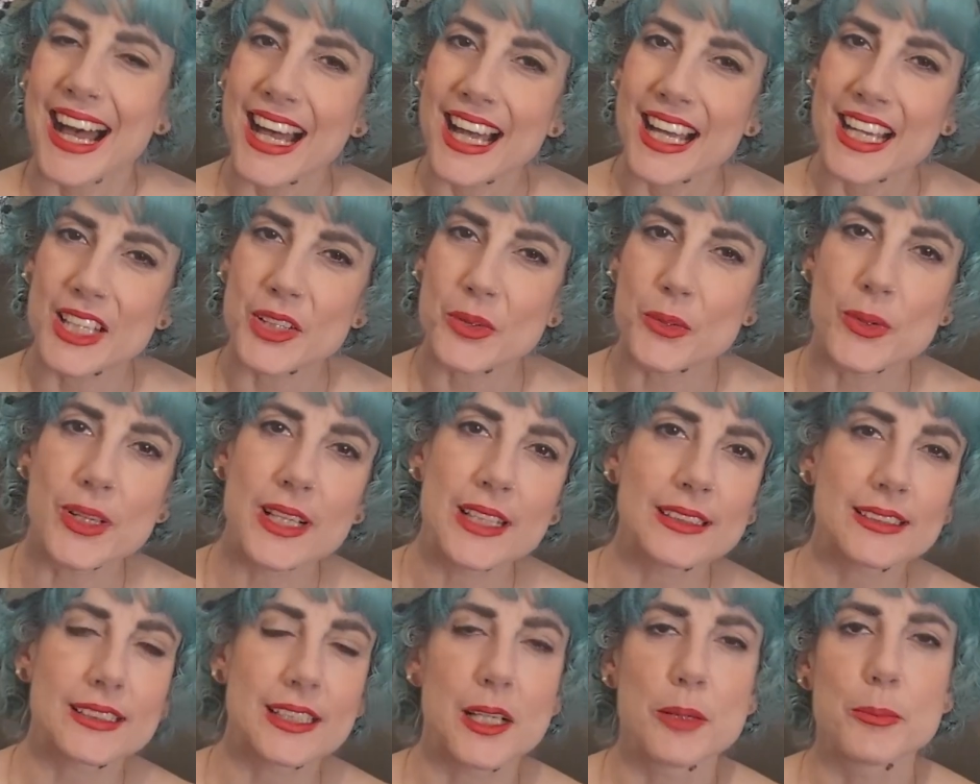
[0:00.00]
Hi,
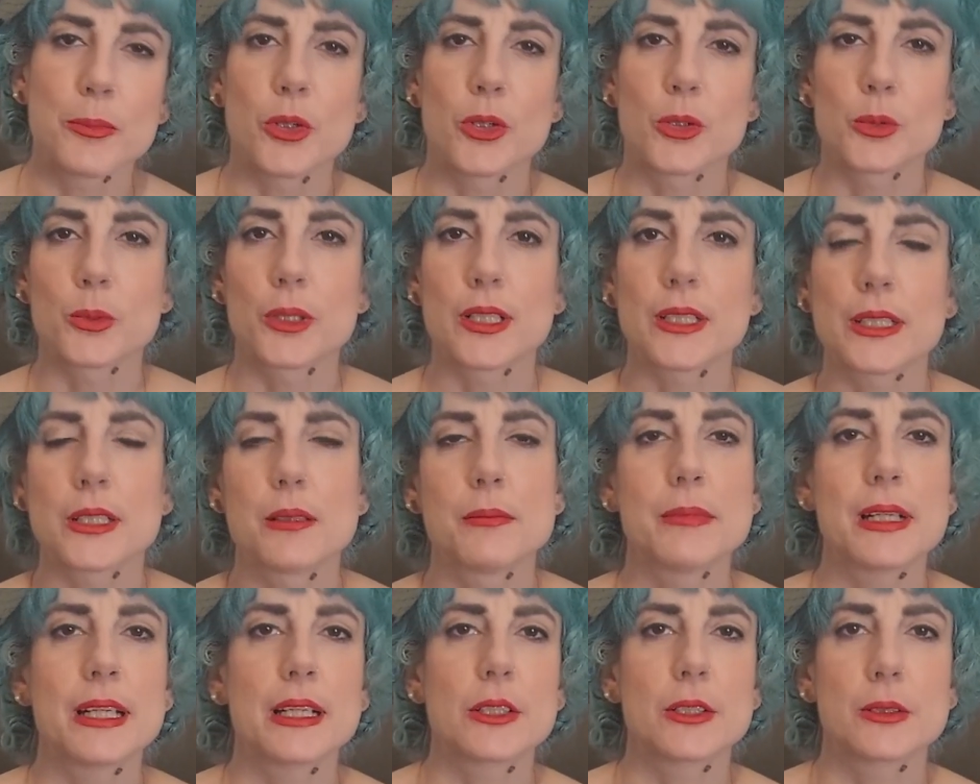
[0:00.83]
welcome or
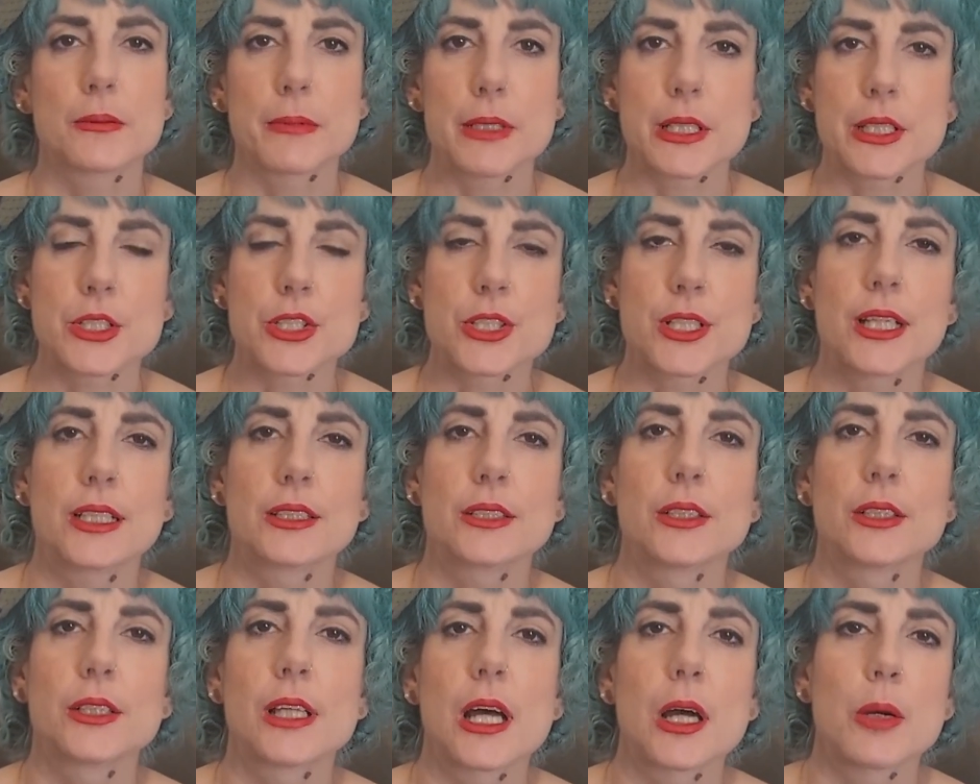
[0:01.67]
welcome back on my
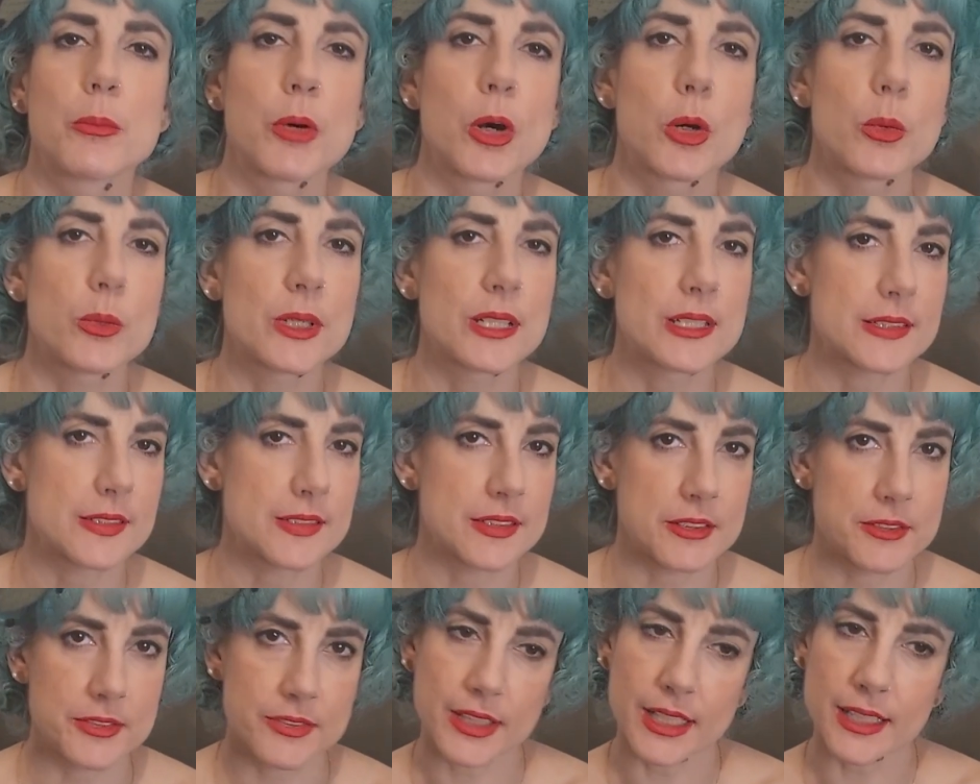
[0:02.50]
channel. I'm always
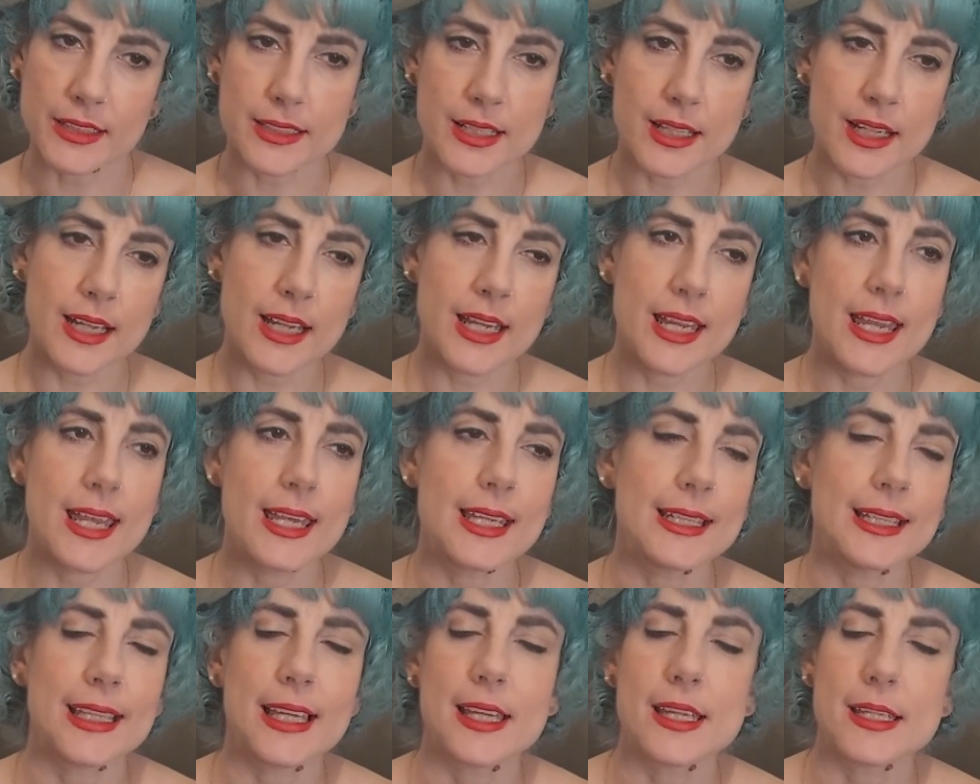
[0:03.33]
Stefania,
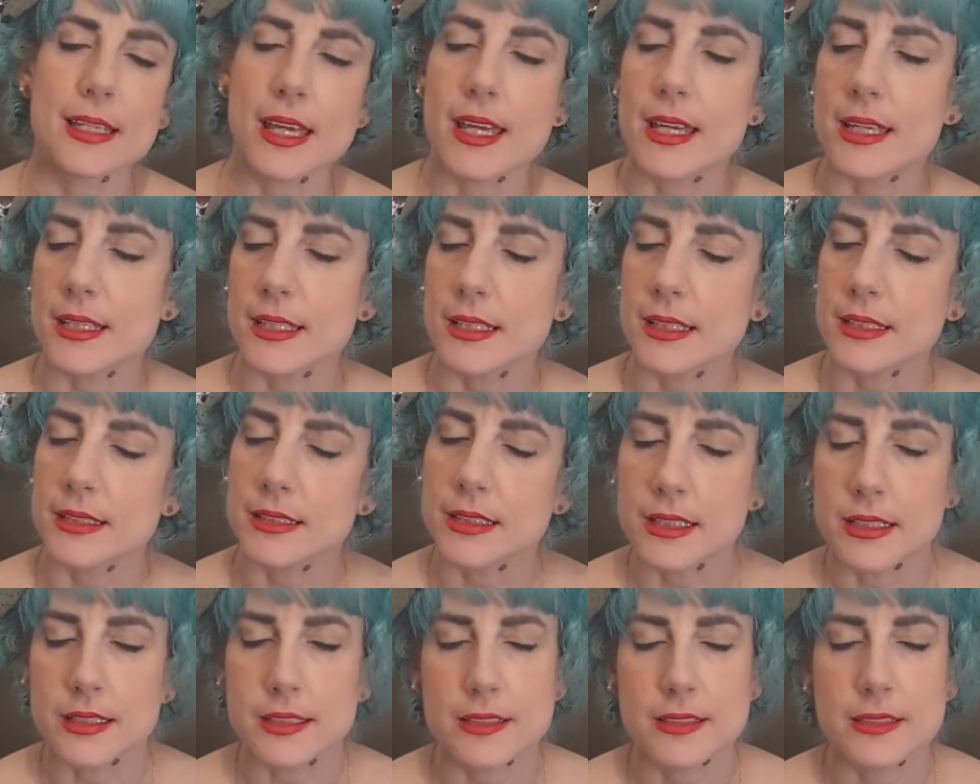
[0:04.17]
aka
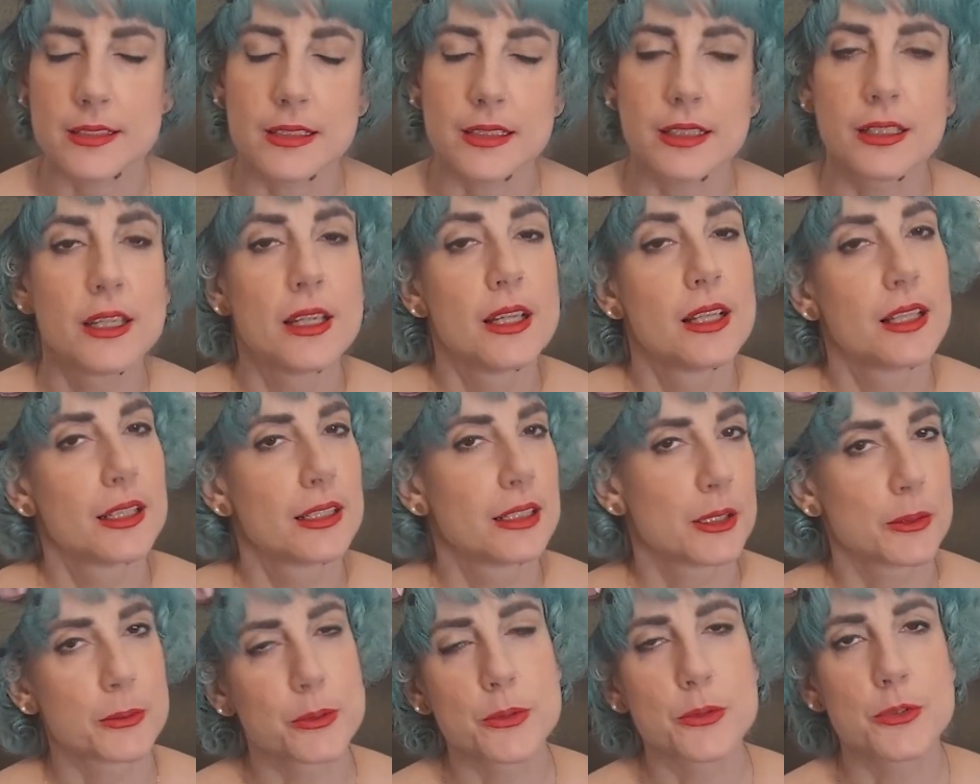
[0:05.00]
Dixie
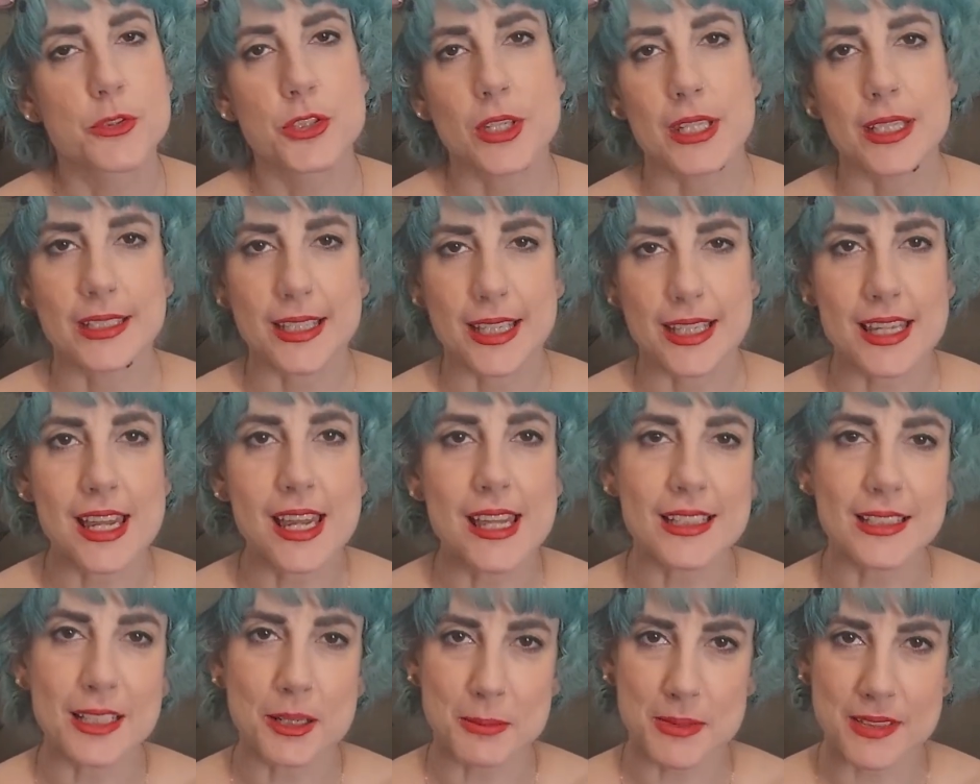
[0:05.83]
Narouge,
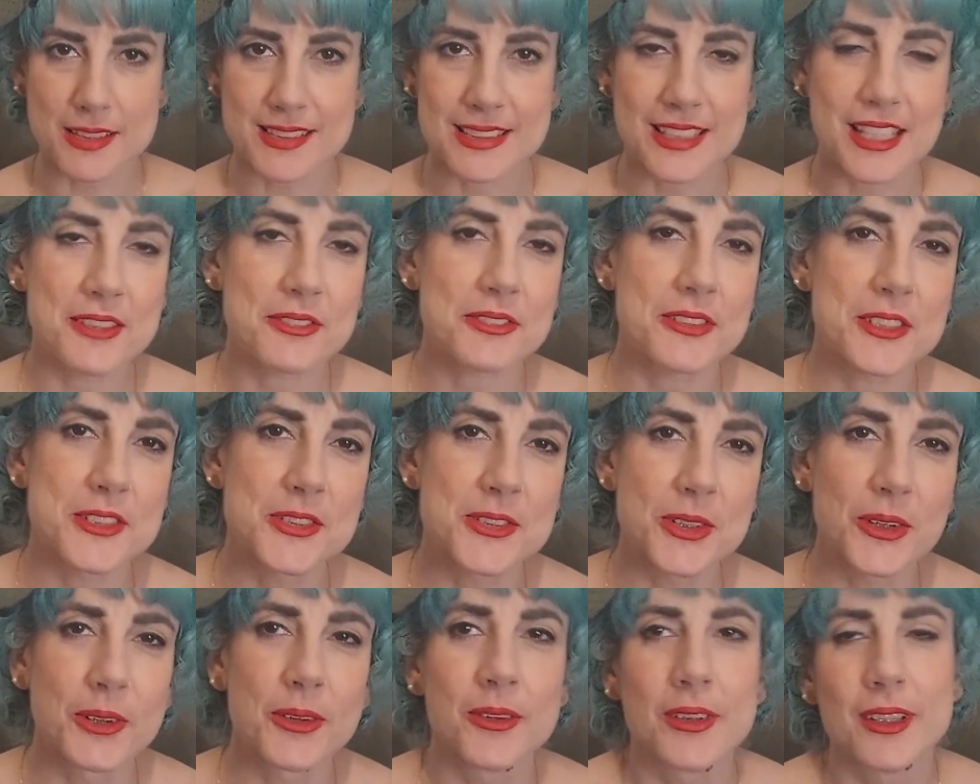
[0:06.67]
aka Namastefi,
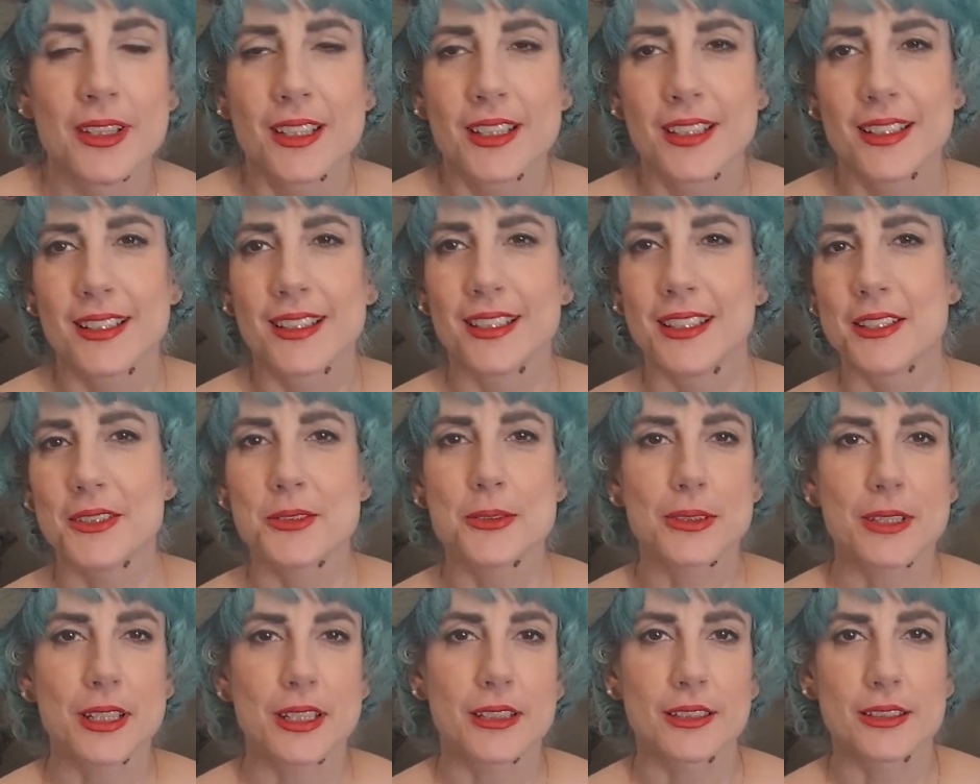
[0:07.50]
so
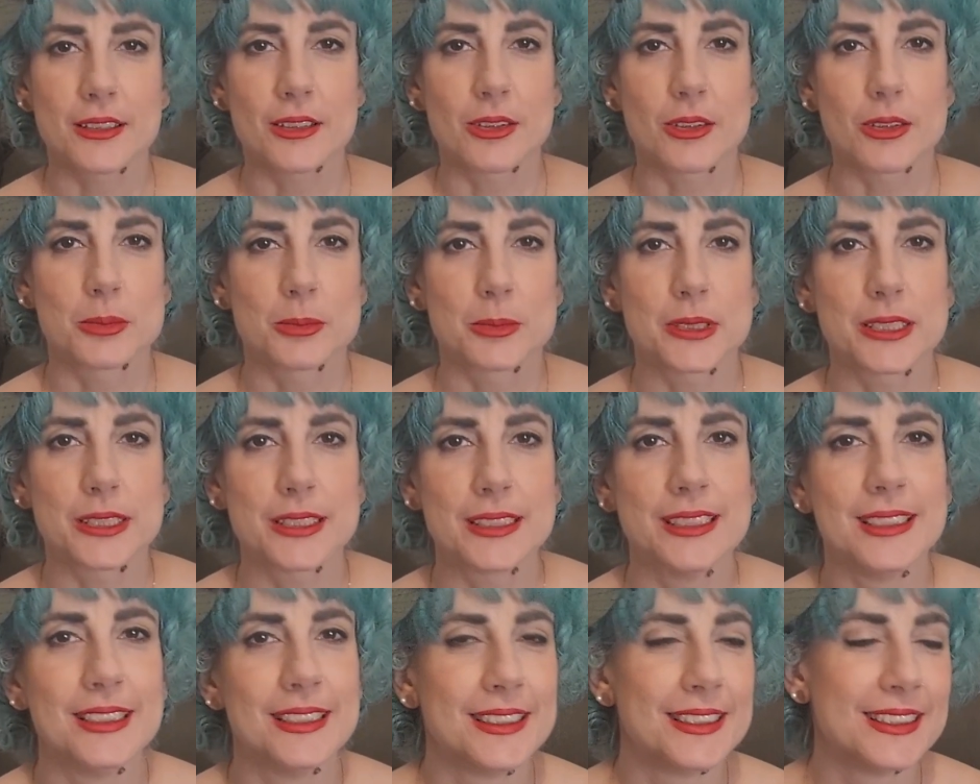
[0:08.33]
you can call
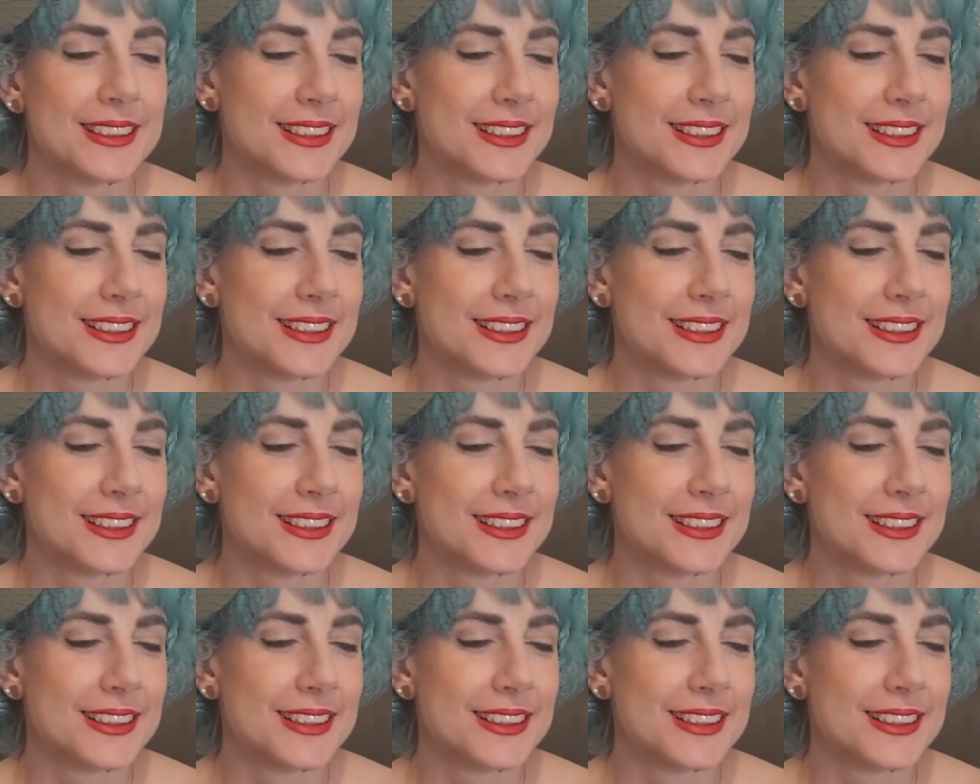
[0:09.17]
me